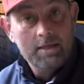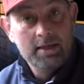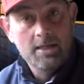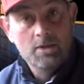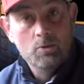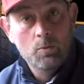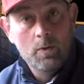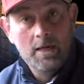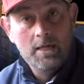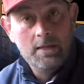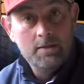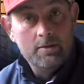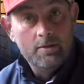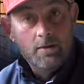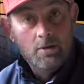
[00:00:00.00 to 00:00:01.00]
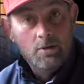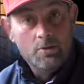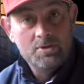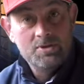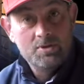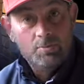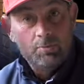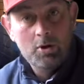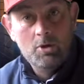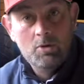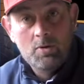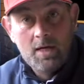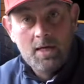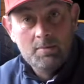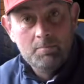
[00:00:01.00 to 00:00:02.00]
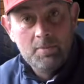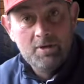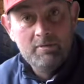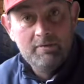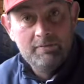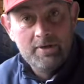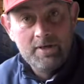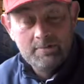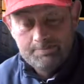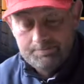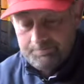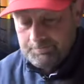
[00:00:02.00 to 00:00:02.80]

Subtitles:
Neil Wayne, who is the pro at Belfry.